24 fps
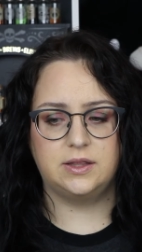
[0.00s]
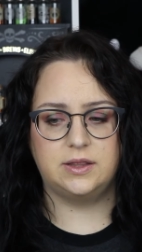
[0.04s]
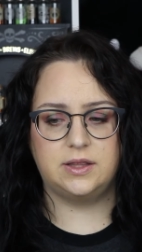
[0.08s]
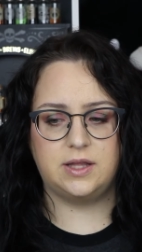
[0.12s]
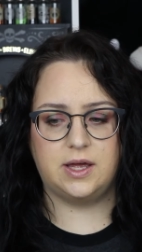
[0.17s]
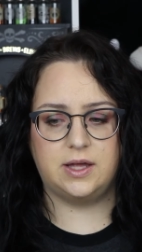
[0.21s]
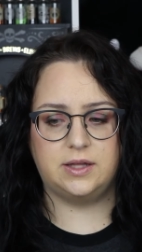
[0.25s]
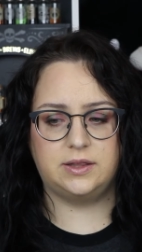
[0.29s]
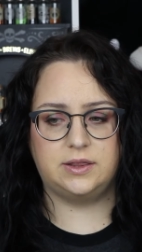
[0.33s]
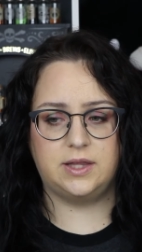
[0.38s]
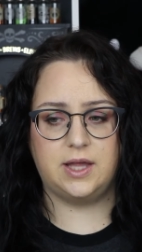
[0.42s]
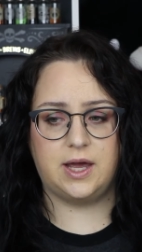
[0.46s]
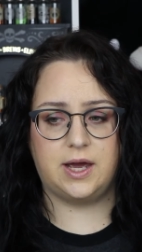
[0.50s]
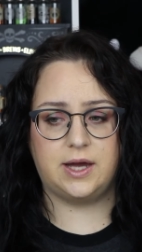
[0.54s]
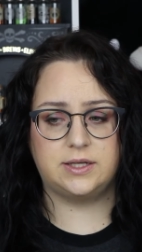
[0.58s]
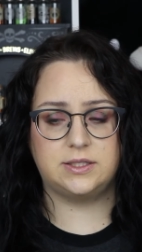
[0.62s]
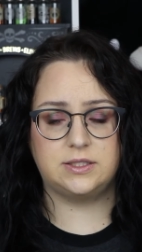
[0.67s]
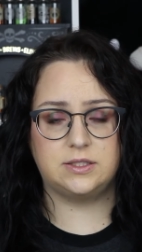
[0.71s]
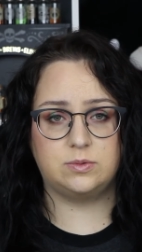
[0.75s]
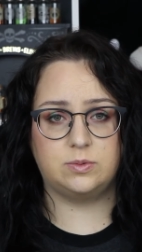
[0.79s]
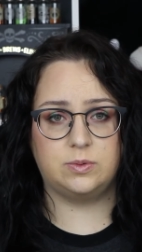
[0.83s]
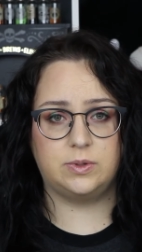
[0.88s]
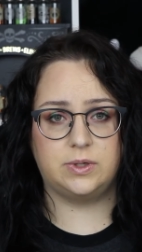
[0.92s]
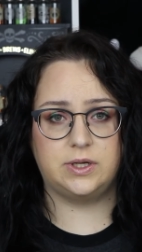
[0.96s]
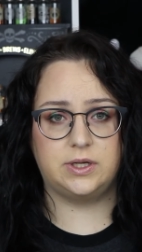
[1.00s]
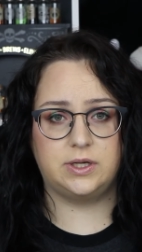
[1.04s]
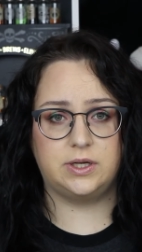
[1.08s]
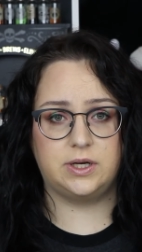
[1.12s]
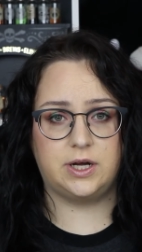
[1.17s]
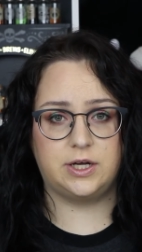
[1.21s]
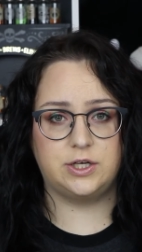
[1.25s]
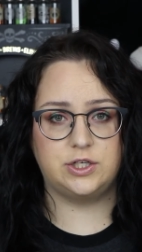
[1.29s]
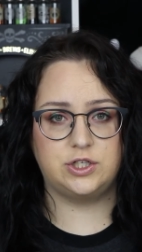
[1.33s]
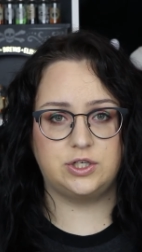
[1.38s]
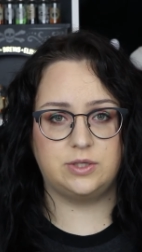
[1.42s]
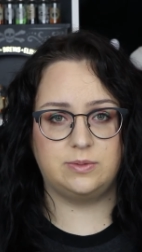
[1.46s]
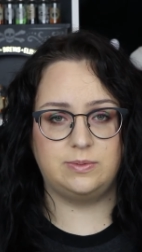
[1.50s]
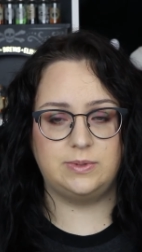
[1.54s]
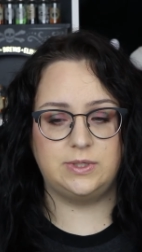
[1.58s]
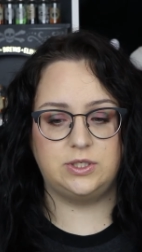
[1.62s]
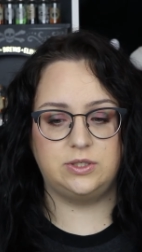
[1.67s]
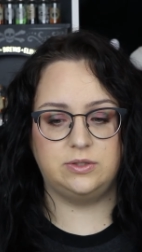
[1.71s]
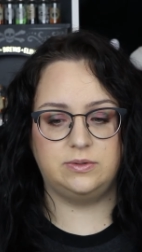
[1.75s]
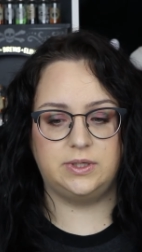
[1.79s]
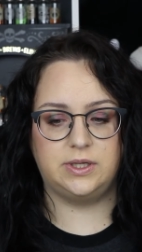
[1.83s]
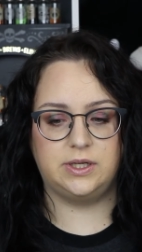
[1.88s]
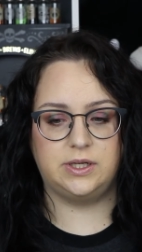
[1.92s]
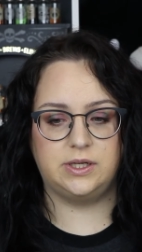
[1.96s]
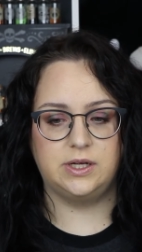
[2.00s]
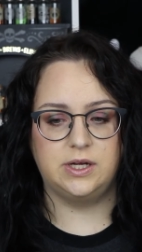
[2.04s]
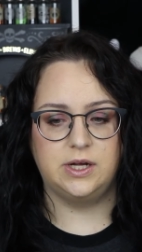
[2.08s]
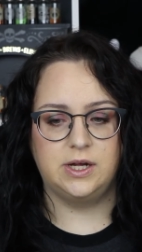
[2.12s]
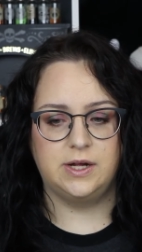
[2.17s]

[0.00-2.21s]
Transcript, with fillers: that that's what I should be doing.